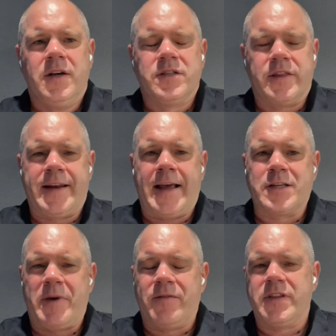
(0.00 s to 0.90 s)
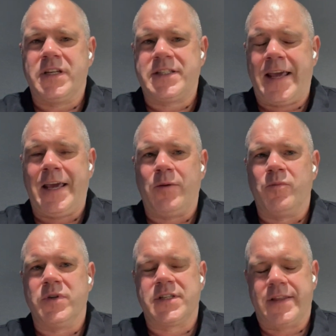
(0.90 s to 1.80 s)
So the next bit for the
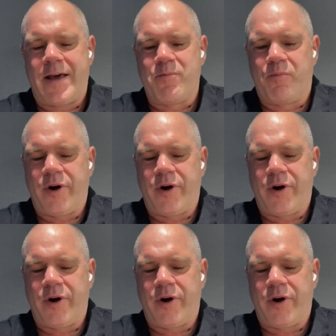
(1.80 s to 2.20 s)
team was to then